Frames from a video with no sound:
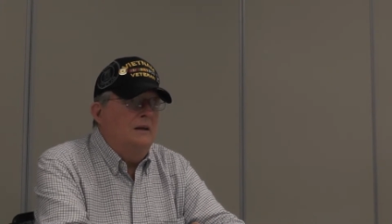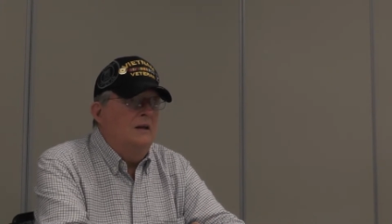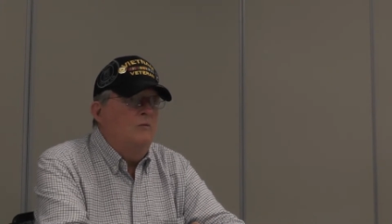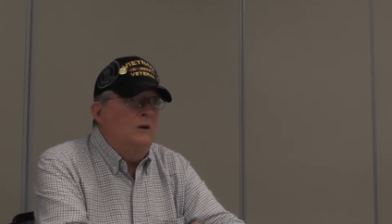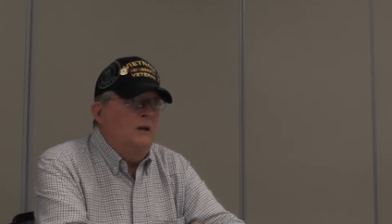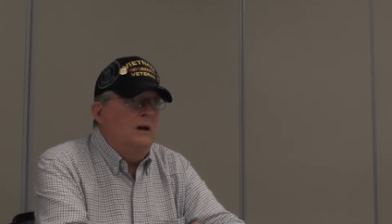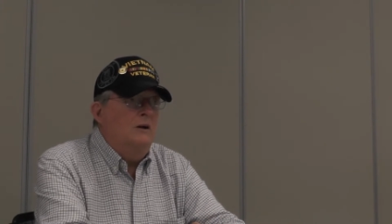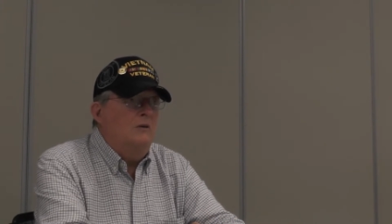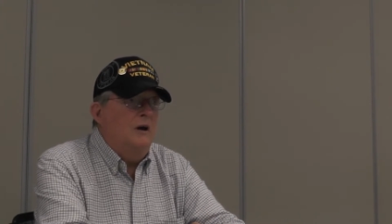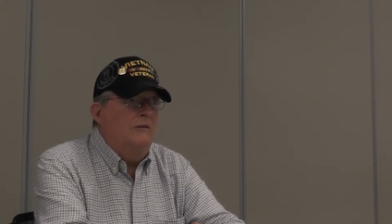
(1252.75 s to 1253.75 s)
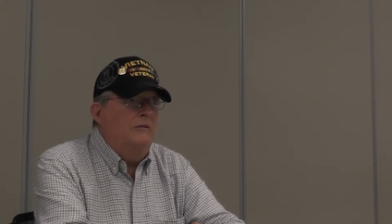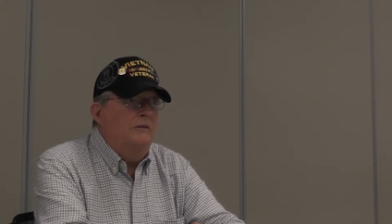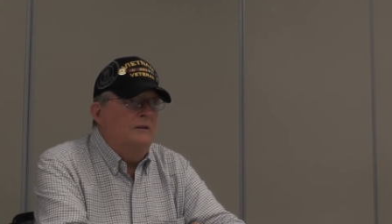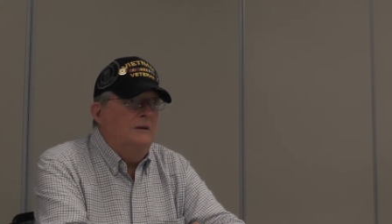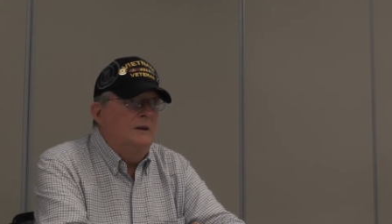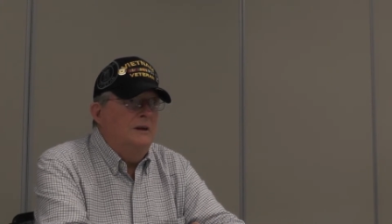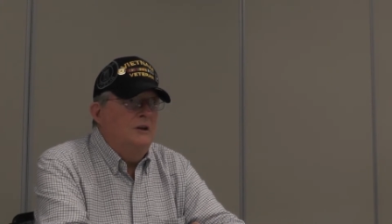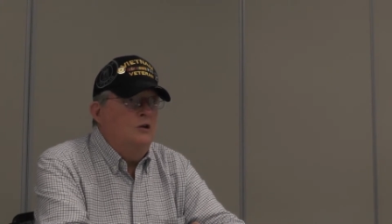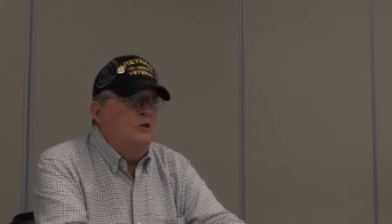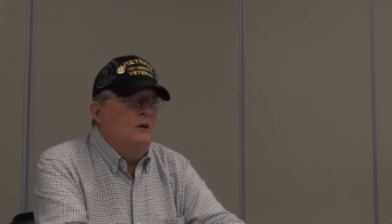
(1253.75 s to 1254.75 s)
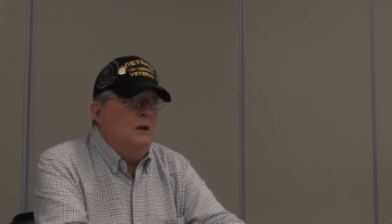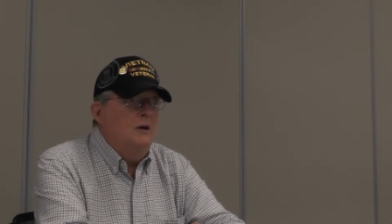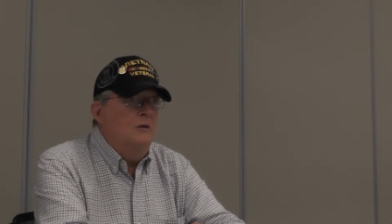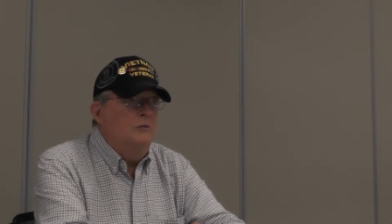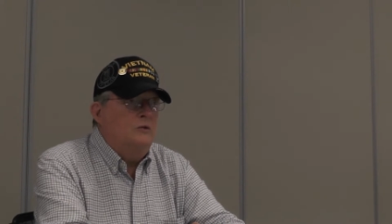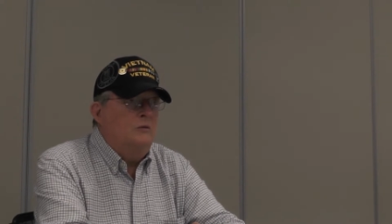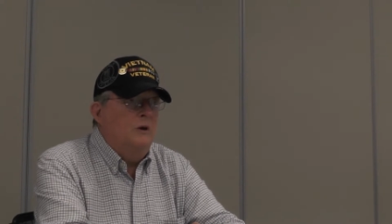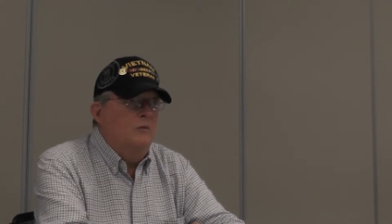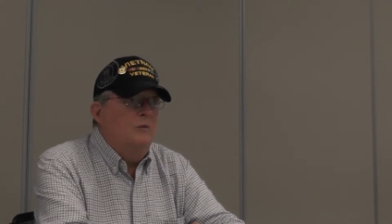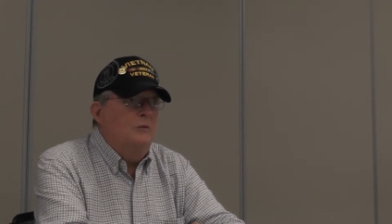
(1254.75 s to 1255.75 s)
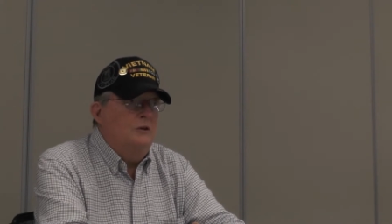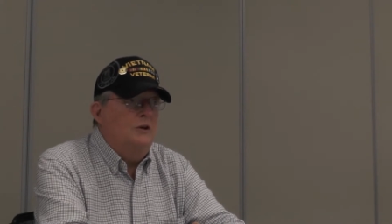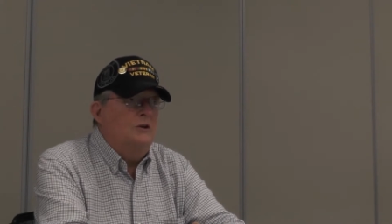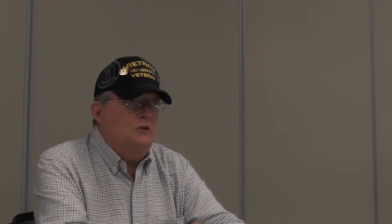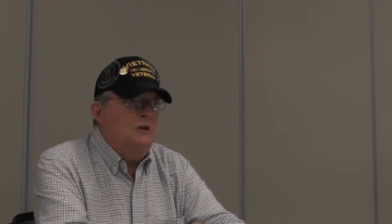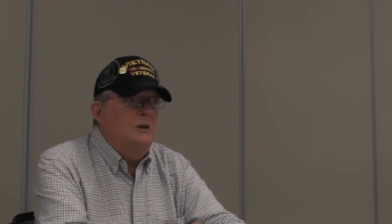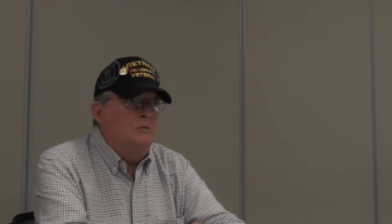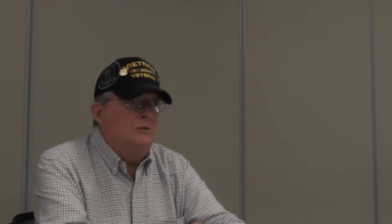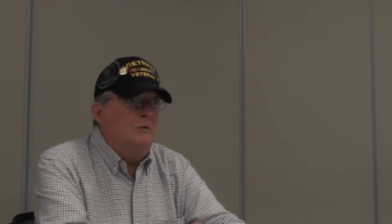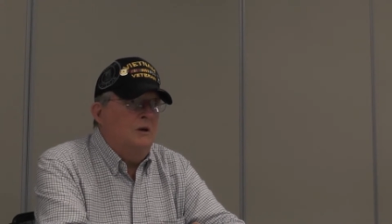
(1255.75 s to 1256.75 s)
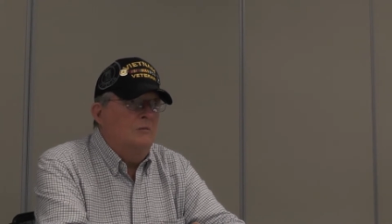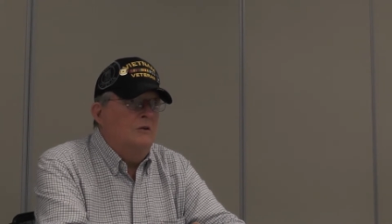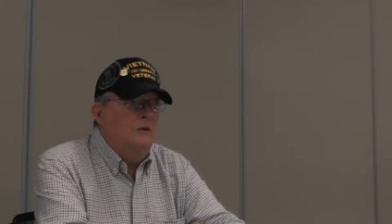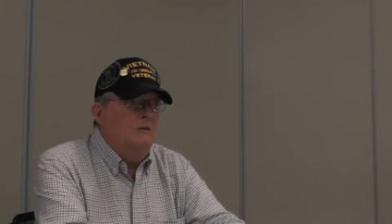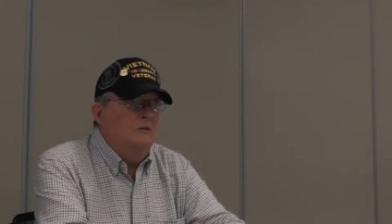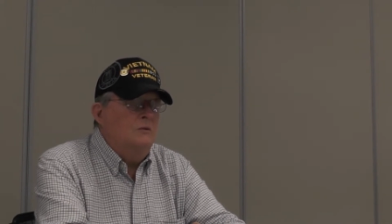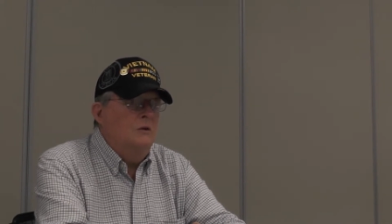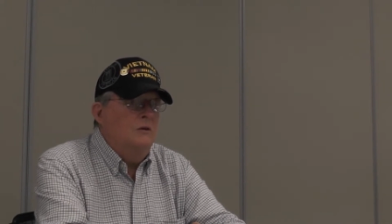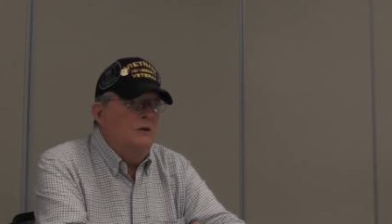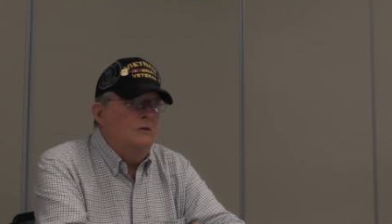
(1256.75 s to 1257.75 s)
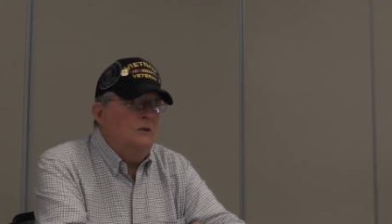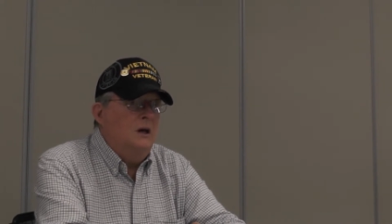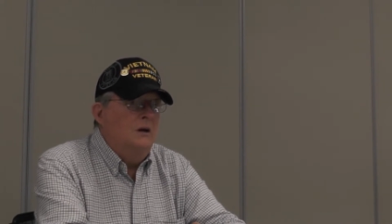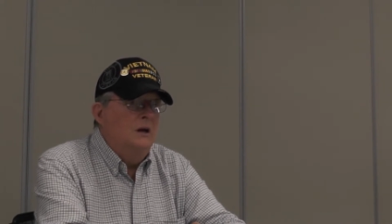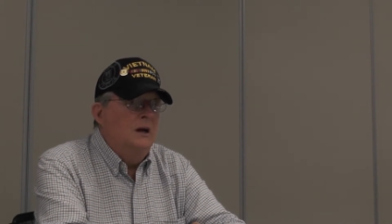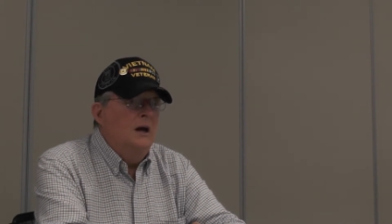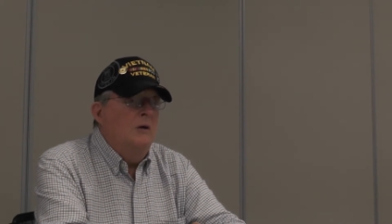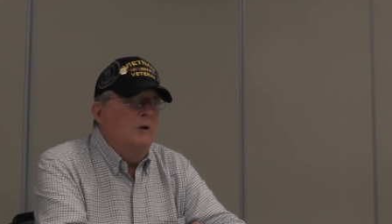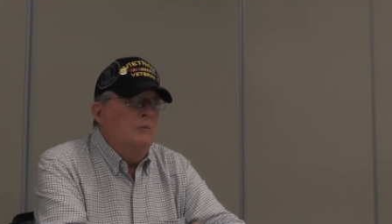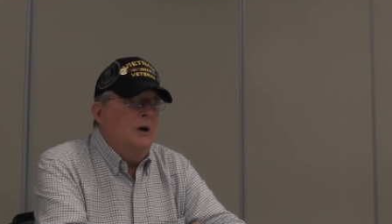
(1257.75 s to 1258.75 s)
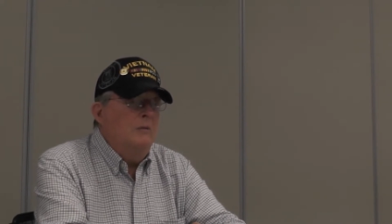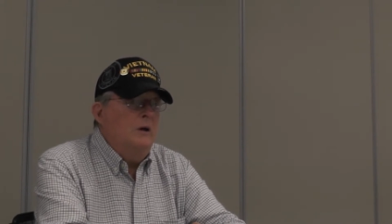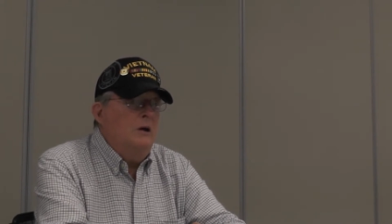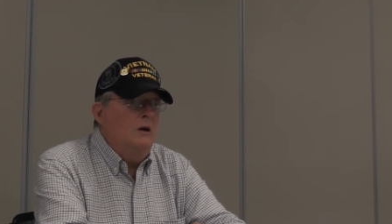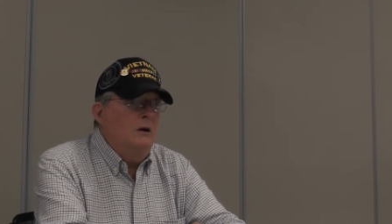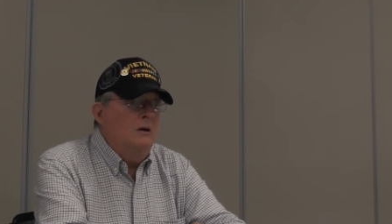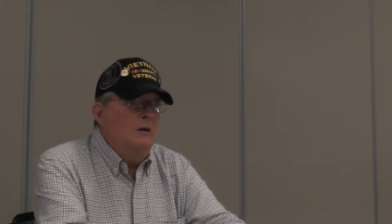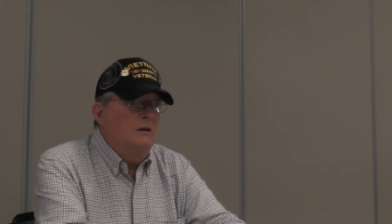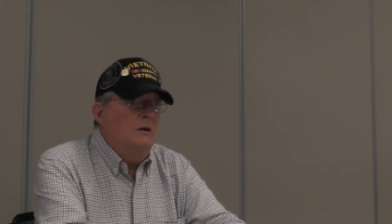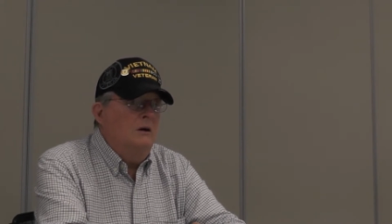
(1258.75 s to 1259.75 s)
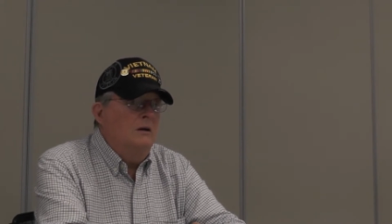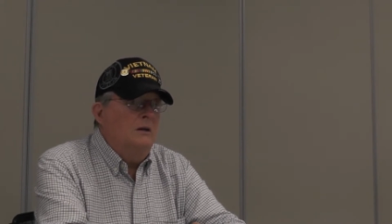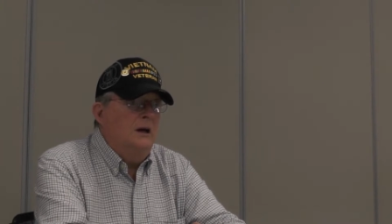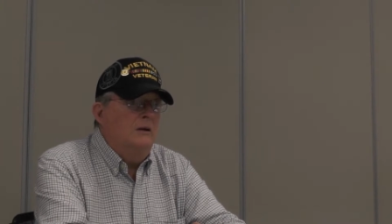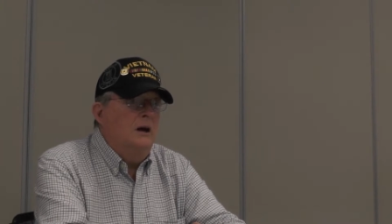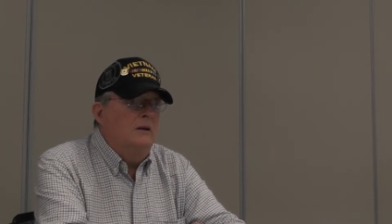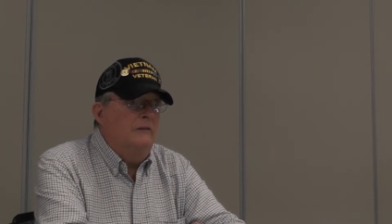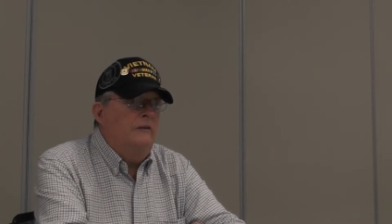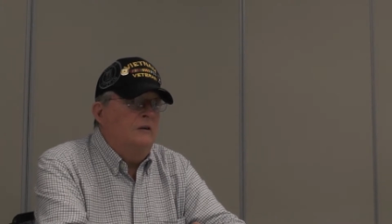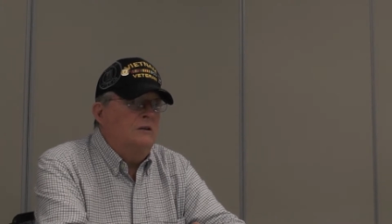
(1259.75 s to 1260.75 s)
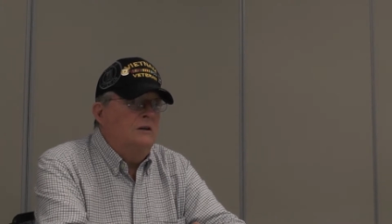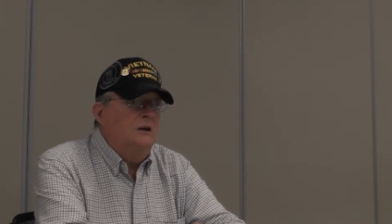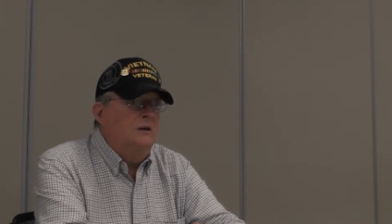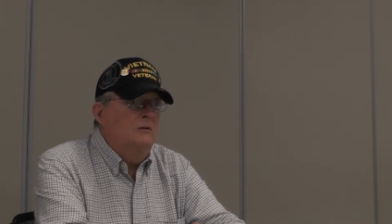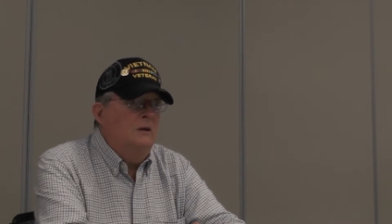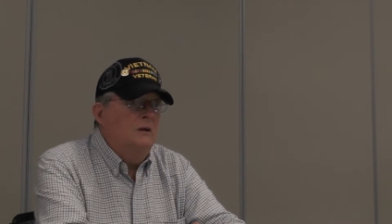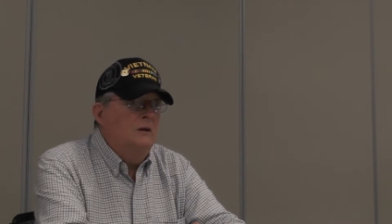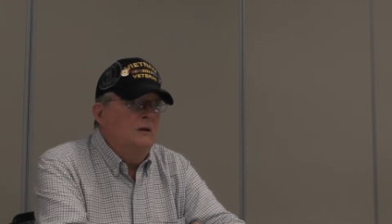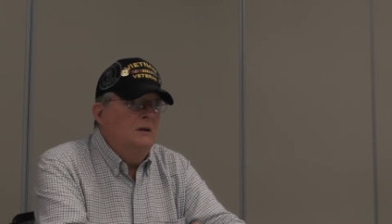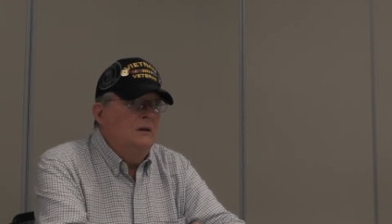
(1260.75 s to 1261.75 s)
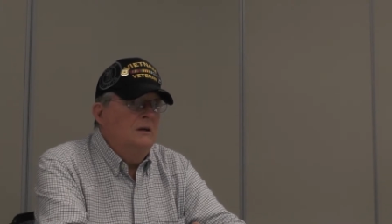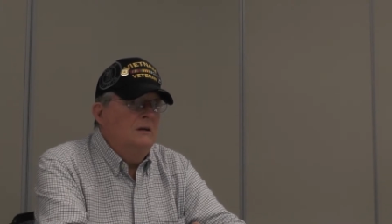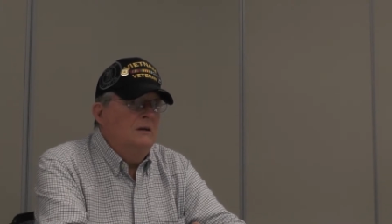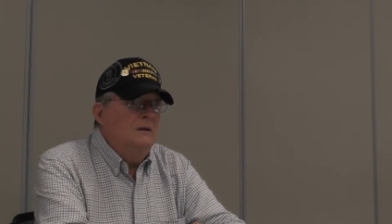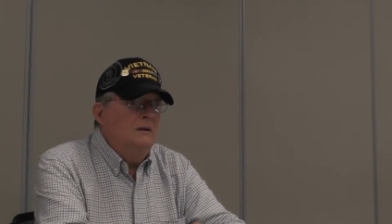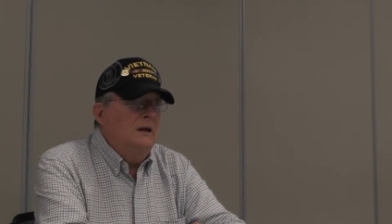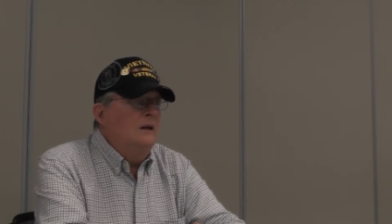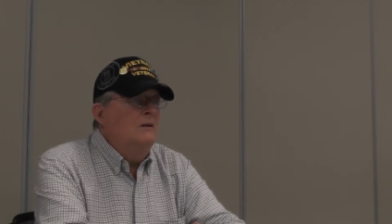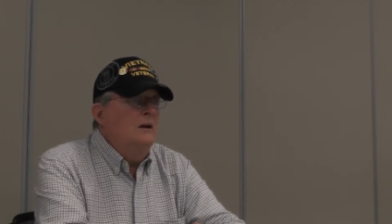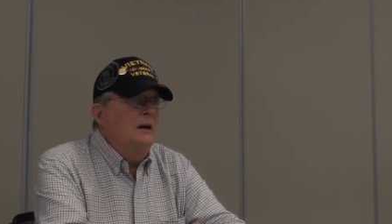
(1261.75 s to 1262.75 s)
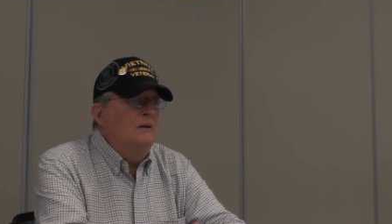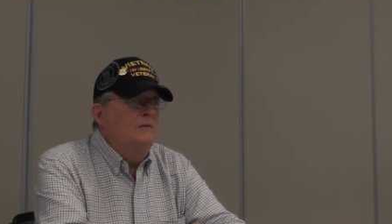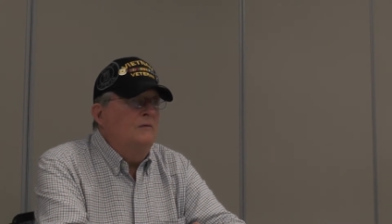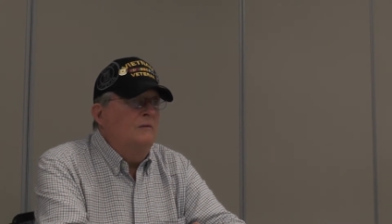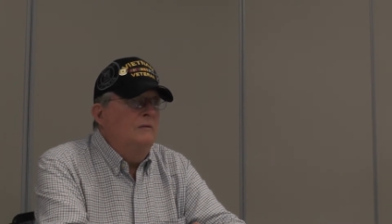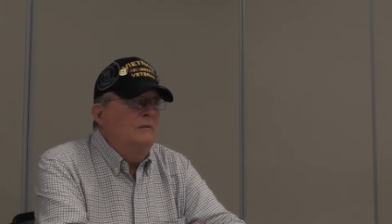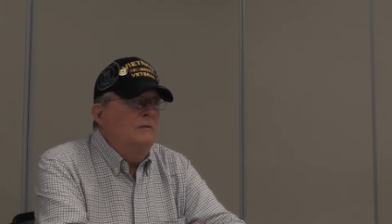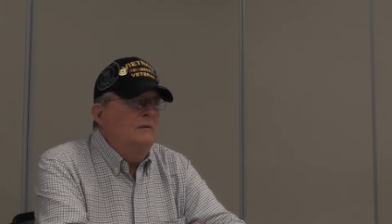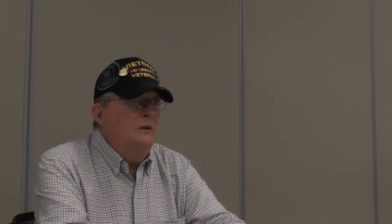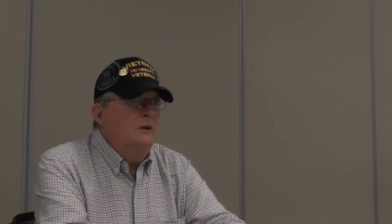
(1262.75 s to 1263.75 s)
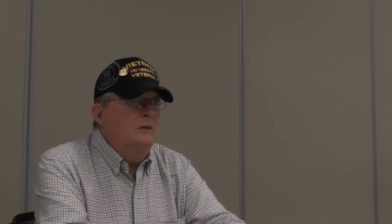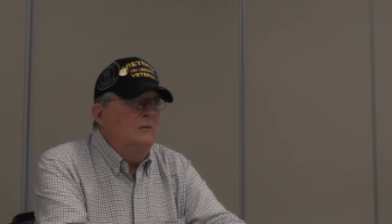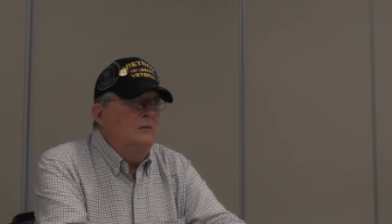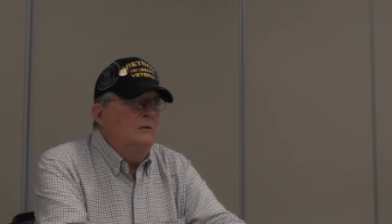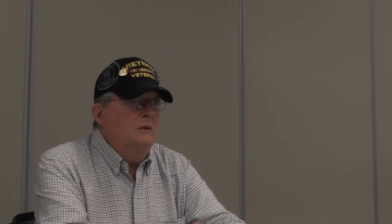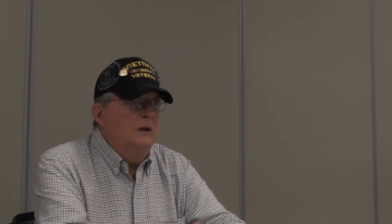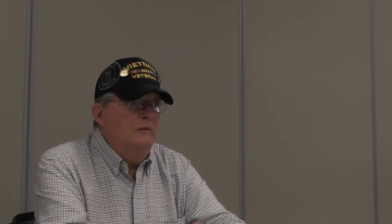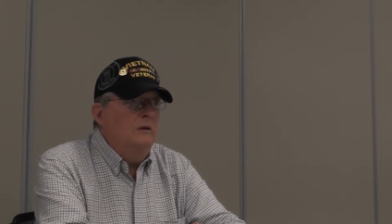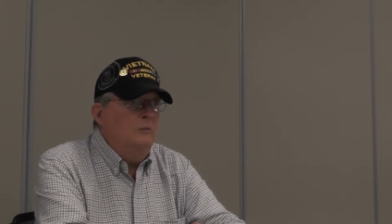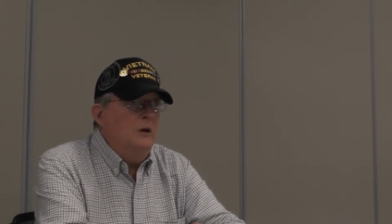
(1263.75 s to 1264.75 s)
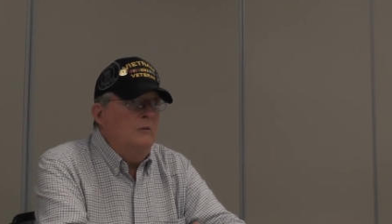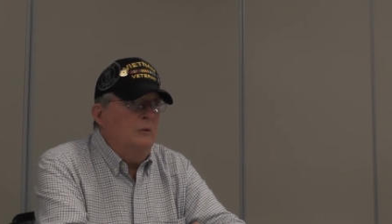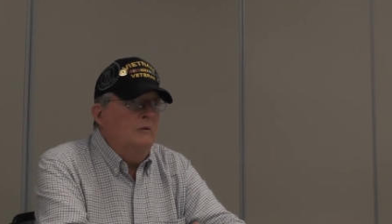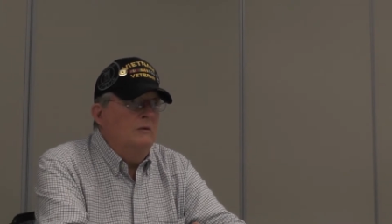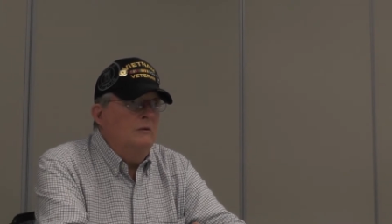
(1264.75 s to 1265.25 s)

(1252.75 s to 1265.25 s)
Even with the aircraft, you couldn't hear him screaming, but you could see him screaming. You know, it was one of those types. And we probably hauled out on the first load 8 or 9, living people.